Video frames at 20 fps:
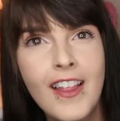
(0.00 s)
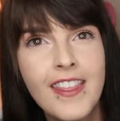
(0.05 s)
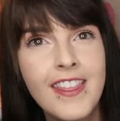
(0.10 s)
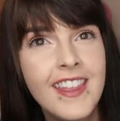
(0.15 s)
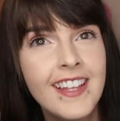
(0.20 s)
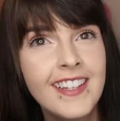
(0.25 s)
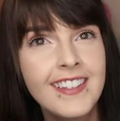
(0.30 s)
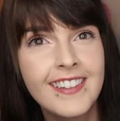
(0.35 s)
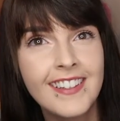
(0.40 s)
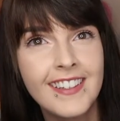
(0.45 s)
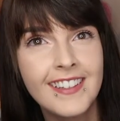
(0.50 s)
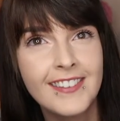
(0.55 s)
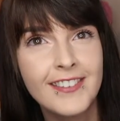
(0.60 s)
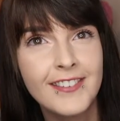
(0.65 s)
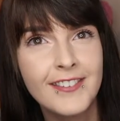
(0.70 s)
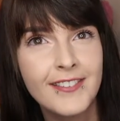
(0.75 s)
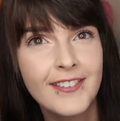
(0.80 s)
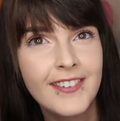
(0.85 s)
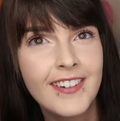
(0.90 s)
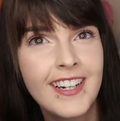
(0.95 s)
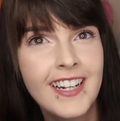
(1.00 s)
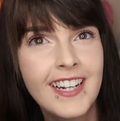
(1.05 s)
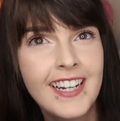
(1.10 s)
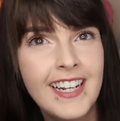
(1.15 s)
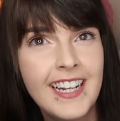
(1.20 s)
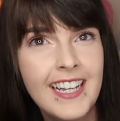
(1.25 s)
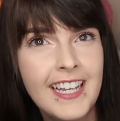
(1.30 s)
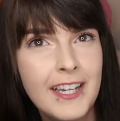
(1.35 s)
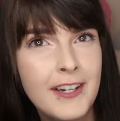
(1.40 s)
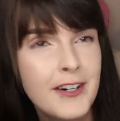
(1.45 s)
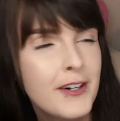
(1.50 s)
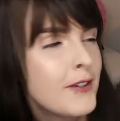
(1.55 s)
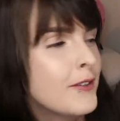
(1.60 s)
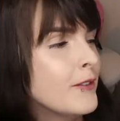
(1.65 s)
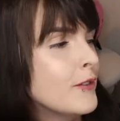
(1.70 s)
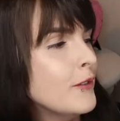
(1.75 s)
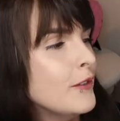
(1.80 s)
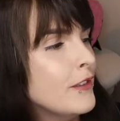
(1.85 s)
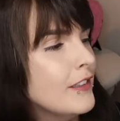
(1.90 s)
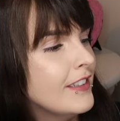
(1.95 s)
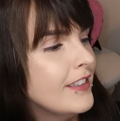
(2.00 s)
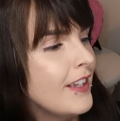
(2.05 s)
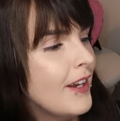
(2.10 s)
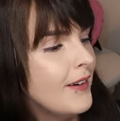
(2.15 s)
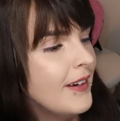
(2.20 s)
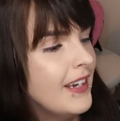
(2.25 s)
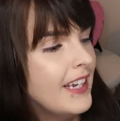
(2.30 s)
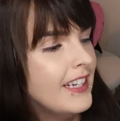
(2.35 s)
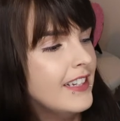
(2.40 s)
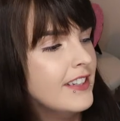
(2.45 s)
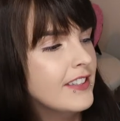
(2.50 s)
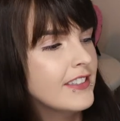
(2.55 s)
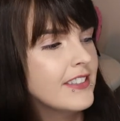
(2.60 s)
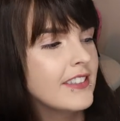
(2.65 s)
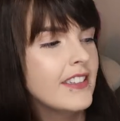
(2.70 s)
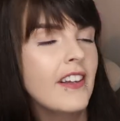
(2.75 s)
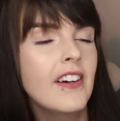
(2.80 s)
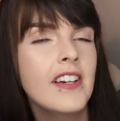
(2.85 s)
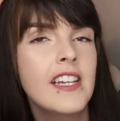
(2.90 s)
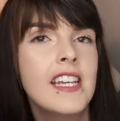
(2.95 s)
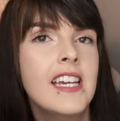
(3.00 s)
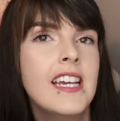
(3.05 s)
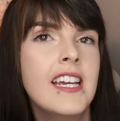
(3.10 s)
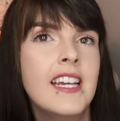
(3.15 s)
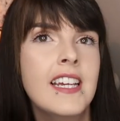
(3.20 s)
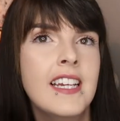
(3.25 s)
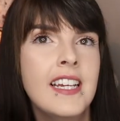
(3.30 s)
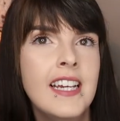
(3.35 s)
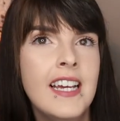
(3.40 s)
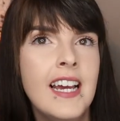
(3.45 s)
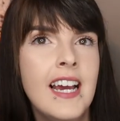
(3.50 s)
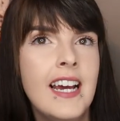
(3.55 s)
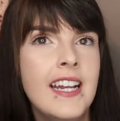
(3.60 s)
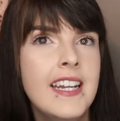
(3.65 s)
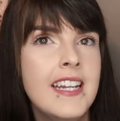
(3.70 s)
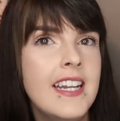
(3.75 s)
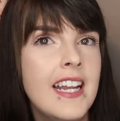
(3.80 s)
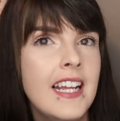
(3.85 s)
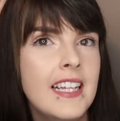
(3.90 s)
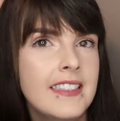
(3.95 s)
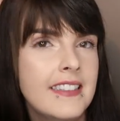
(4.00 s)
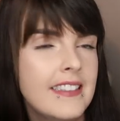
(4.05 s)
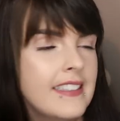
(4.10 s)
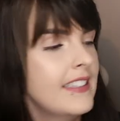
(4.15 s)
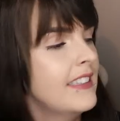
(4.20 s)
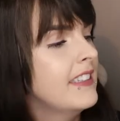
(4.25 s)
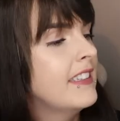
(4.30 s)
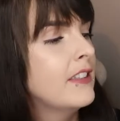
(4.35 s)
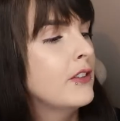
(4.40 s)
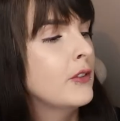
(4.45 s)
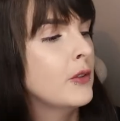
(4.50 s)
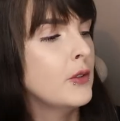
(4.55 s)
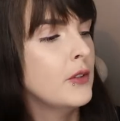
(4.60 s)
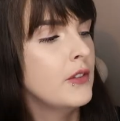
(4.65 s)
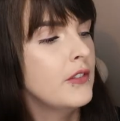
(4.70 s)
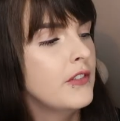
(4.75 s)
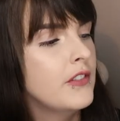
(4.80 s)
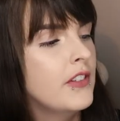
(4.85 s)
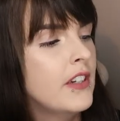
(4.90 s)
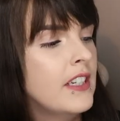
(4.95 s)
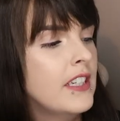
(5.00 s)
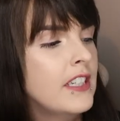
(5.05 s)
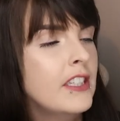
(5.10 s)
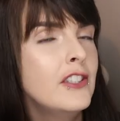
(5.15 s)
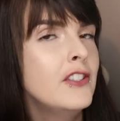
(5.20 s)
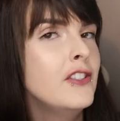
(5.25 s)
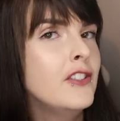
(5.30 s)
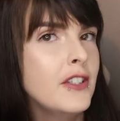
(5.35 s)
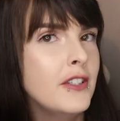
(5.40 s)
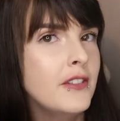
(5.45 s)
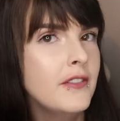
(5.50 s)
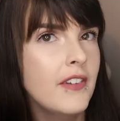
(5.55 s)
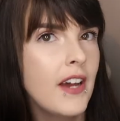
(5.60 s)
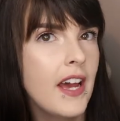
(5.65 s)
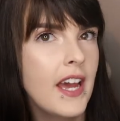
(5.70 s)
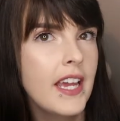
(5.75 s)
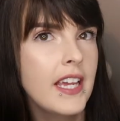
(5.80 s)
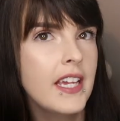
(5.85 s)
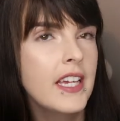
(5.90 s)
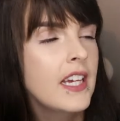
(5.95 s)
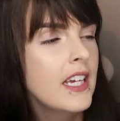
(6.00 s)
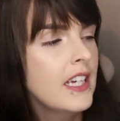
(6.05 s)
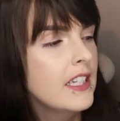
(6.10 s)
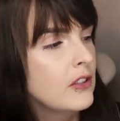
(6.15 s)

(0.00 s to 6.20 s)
This is really cool. So it looks like a knit sort of duvet.